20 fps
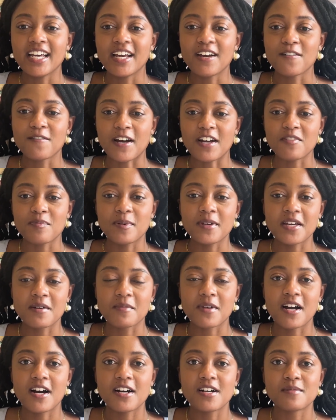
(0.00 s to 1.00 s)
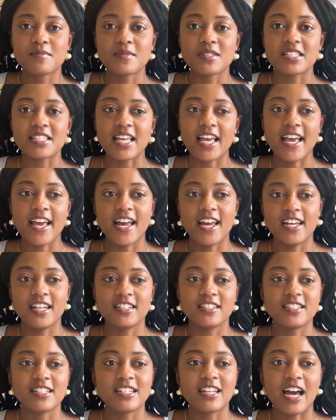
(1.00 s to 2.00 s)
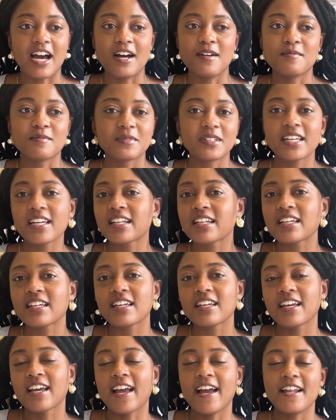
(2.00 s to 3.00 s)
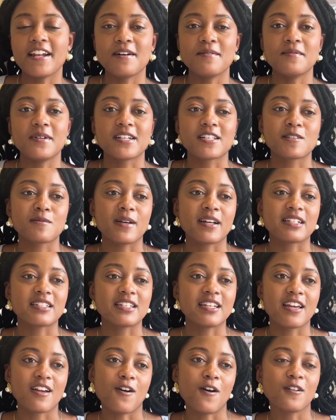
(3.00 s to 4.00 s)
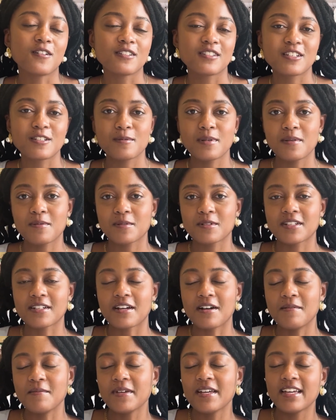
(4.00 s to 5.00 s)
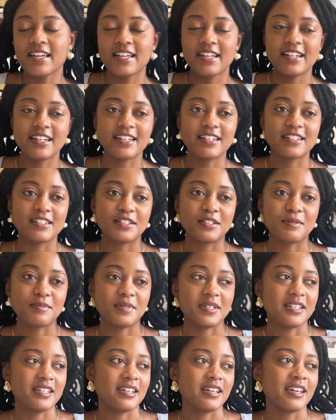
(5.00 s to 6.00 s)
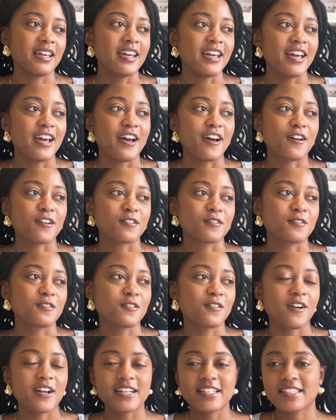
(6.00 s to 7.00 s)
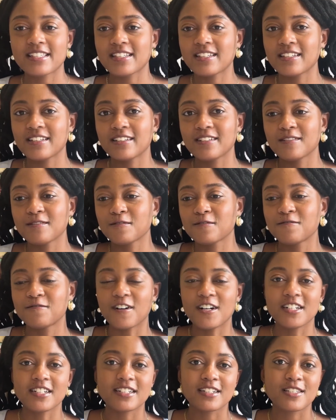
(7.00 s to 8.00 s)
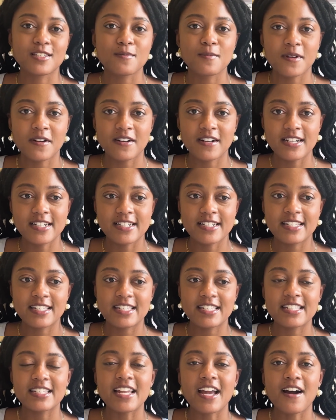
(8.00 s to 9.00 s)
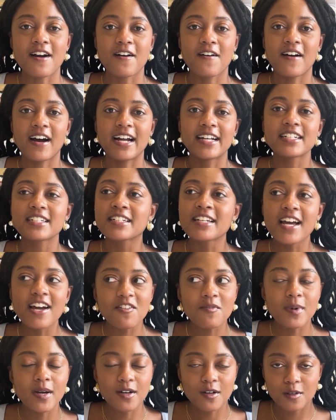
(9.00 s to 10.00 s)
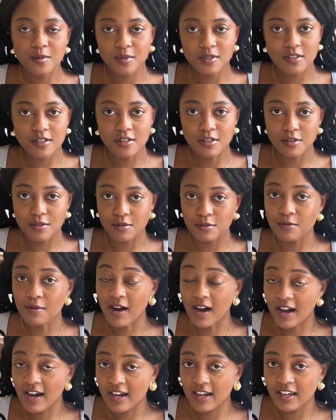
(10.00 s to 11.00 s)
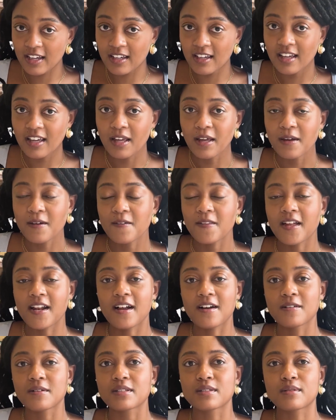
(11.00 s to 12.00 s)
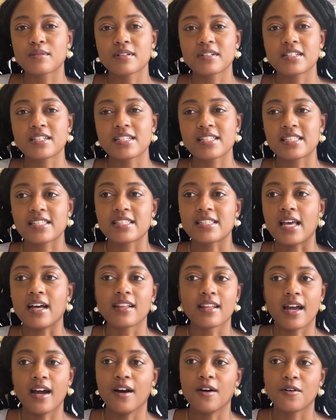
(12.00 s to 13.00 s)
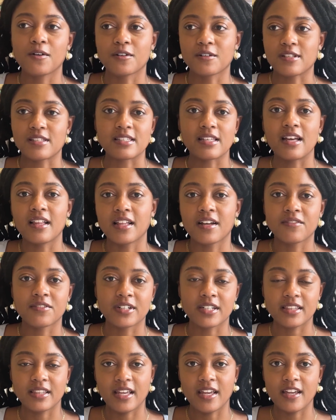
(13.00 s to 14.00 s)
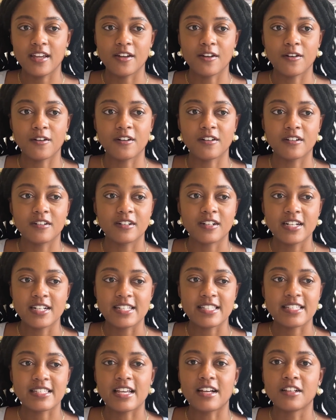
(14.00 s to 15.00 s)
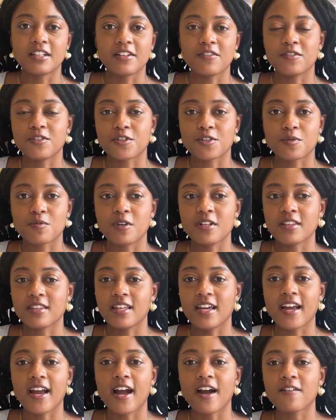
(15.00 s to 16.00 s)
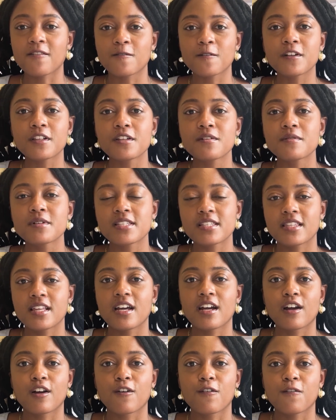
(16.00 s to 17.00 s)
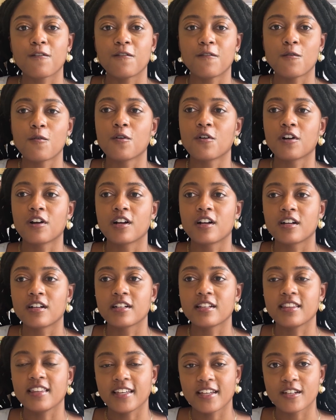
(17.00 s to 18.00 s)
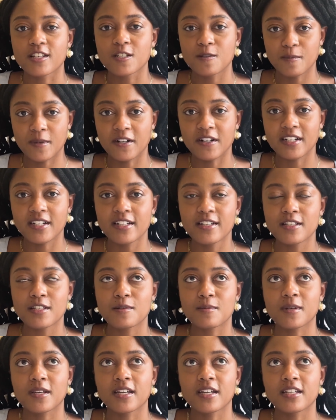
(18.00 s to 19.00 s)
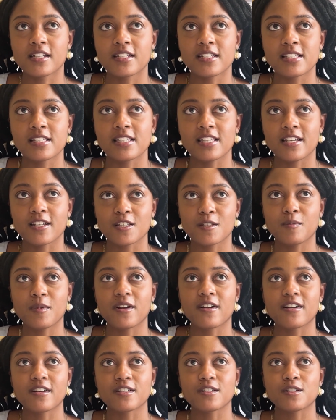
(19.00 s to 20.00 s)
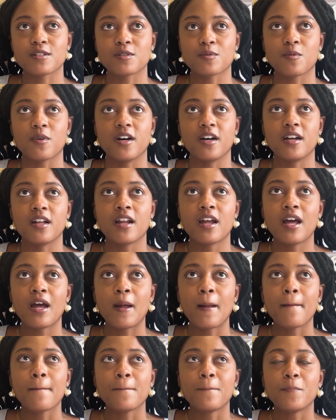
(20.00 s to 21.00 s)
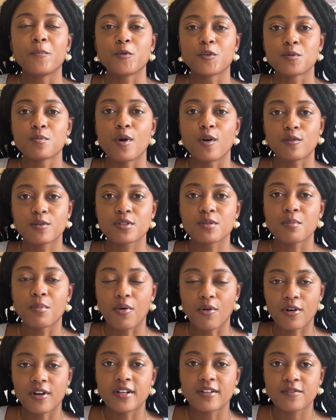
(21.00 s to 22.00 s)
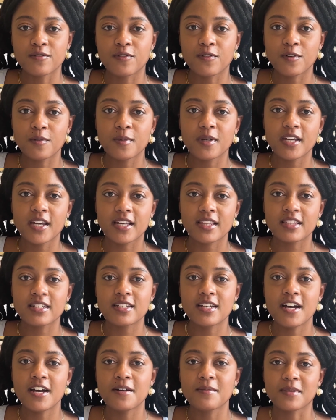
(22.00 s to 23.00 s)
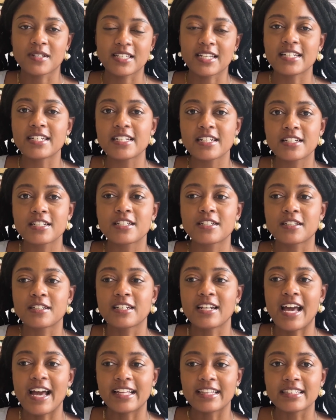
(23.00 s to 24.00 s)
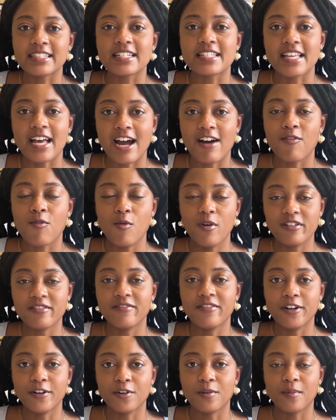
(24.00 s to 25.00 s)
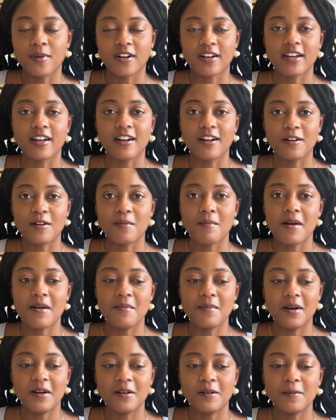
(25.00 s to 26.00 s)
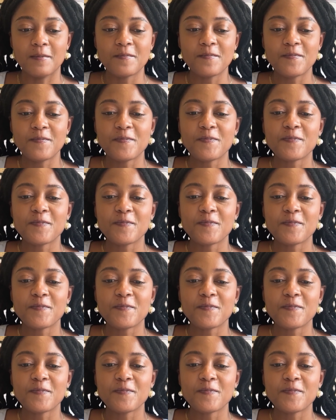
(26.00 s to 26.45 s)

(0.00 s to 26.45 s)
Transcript: 5 p.m. comes, and I'm giddy, and I'm expecting all these people to come in. It should be a crazy, fun experience. Now, I didn't have my hopes too high that I was going to sell out or sell everything or sell even just one thing. I really was there for the experience, because the experience is what was most important for me at the time, because I needed to at least have one vendor market under my belt.